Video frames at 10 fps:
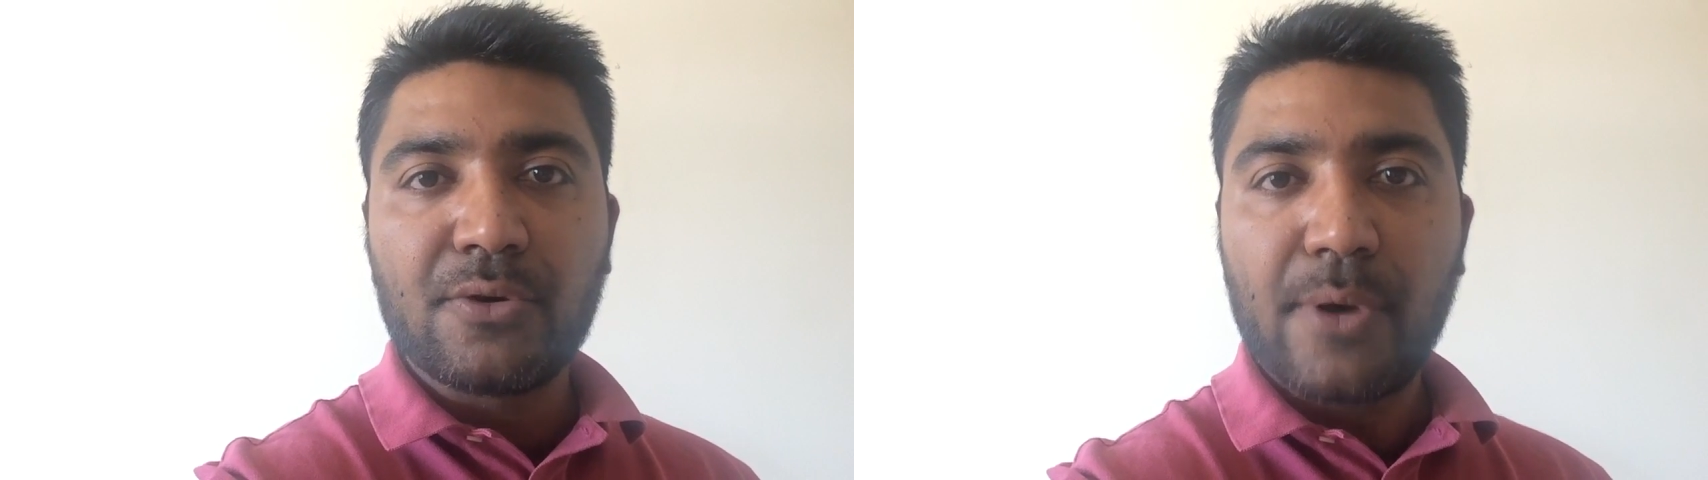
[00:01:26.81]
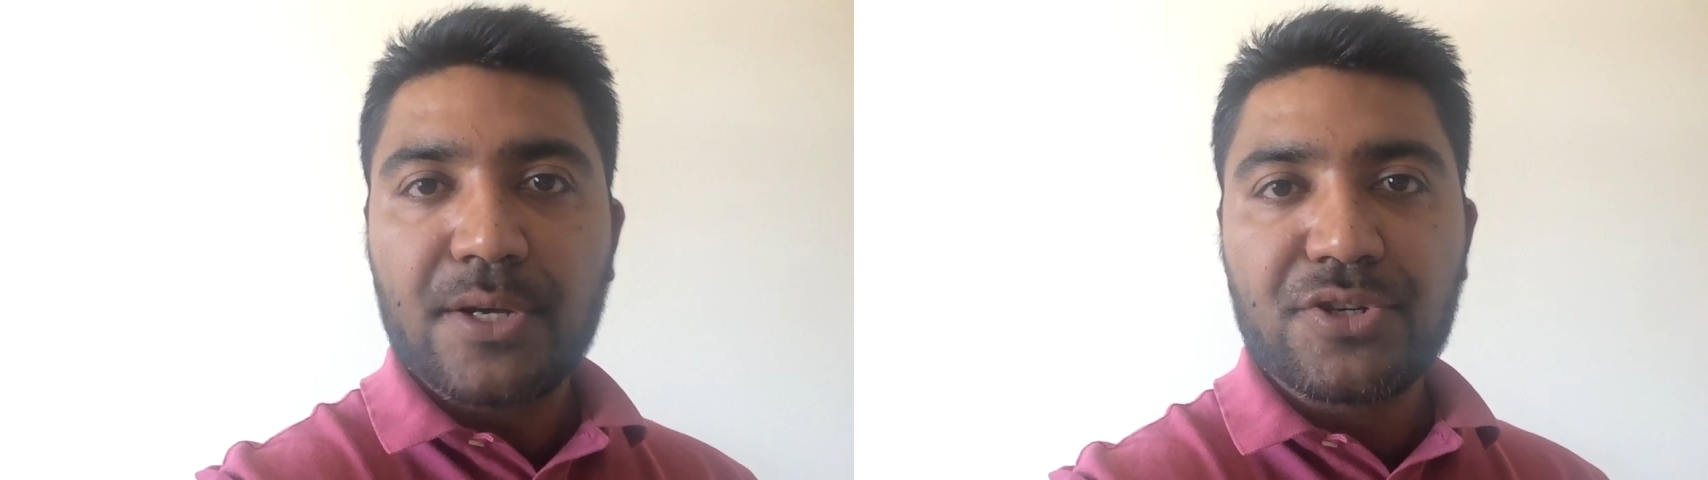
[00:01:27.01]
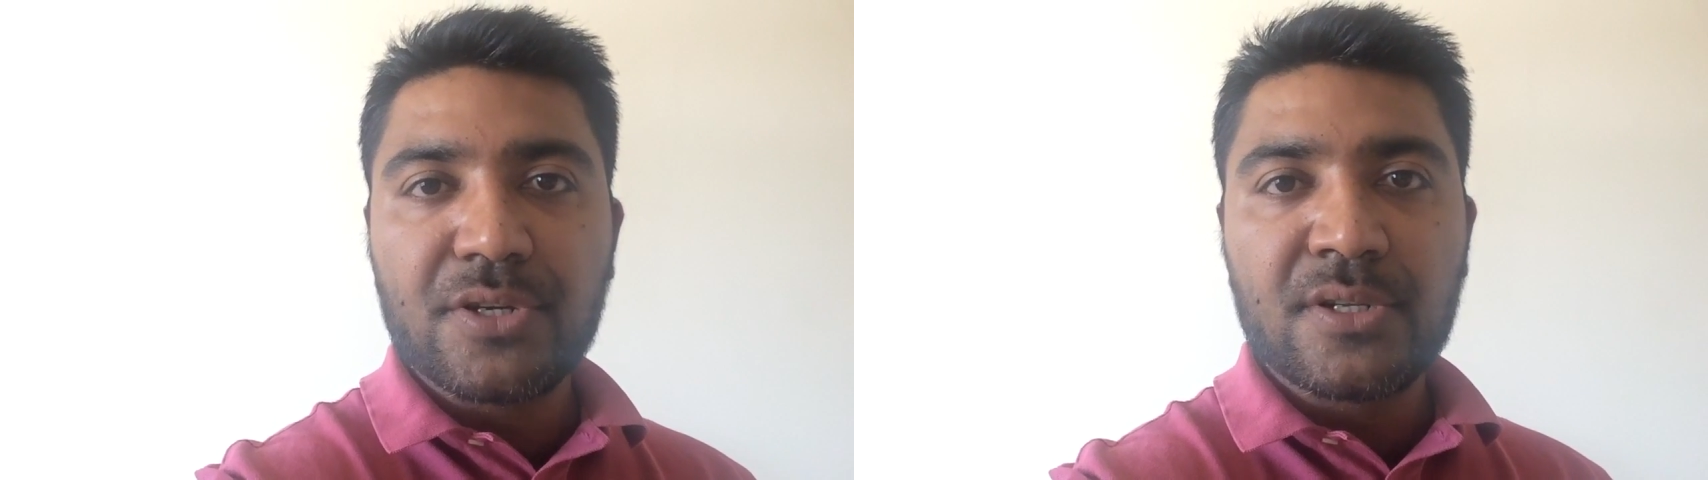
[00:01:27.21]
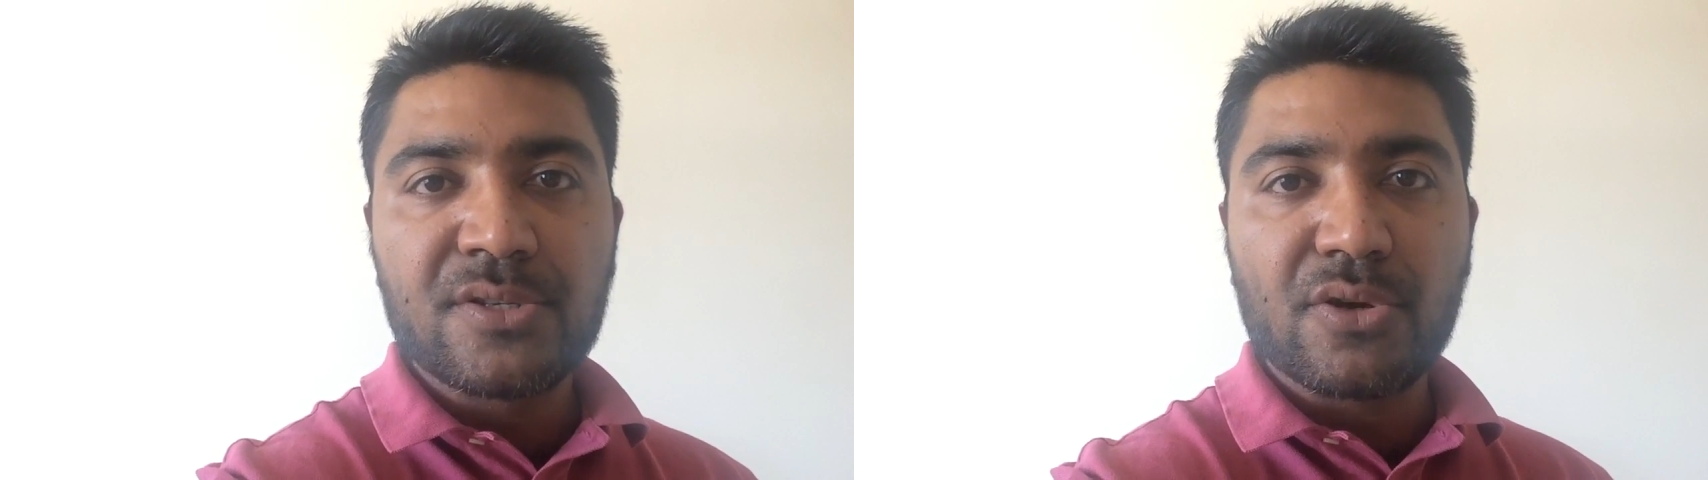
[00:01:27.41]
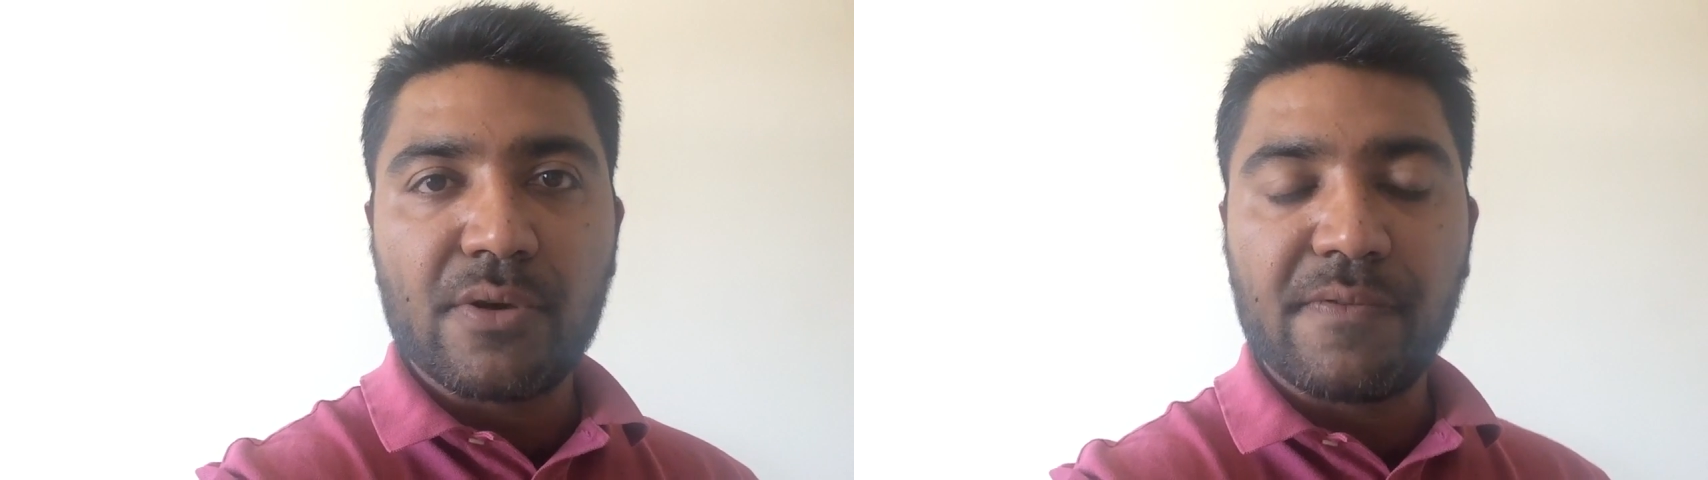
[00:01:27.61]

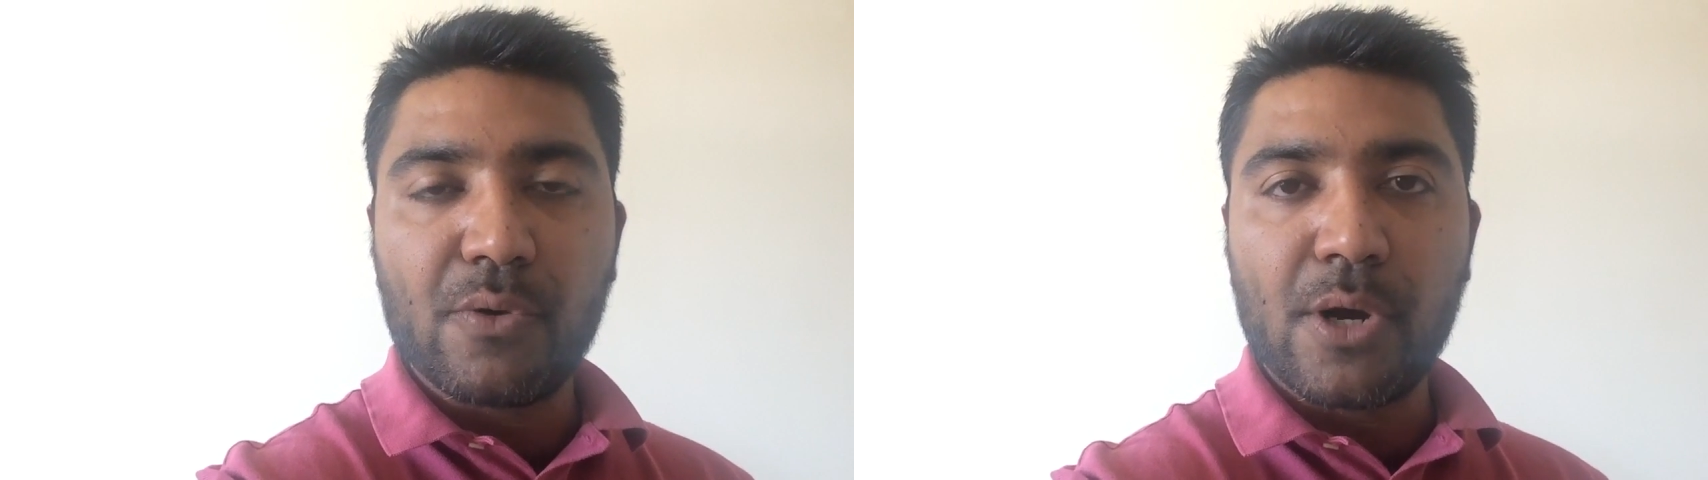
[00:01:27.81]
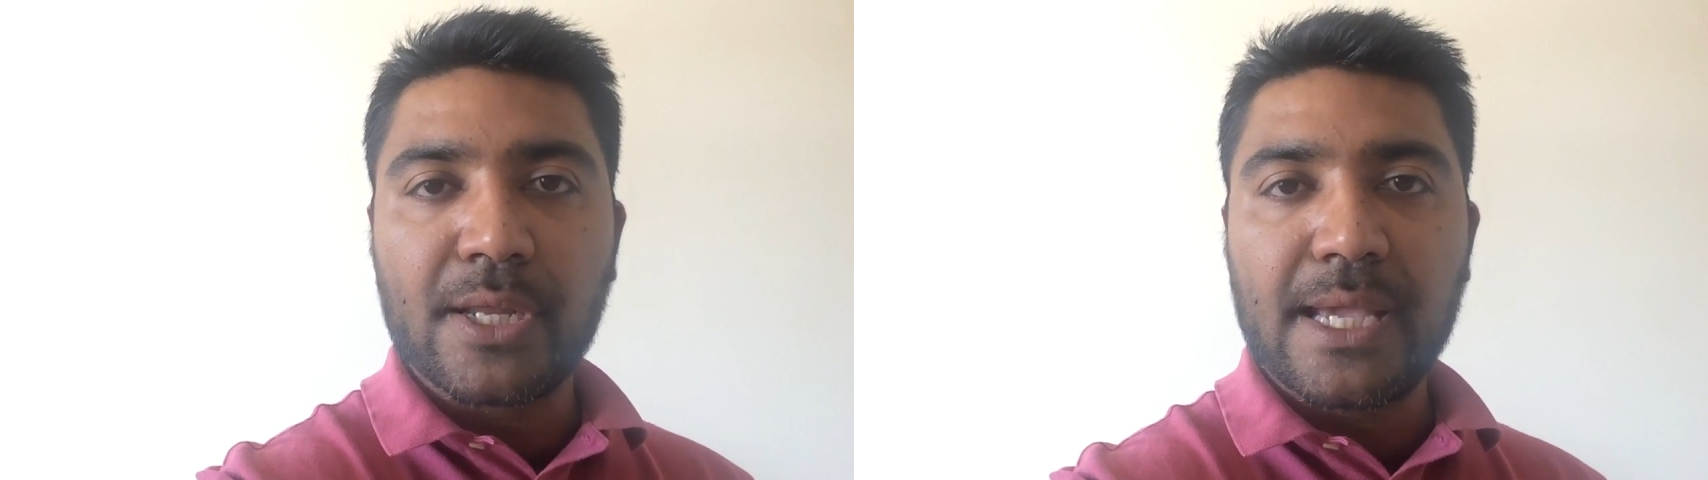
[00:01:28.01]
questions or if you want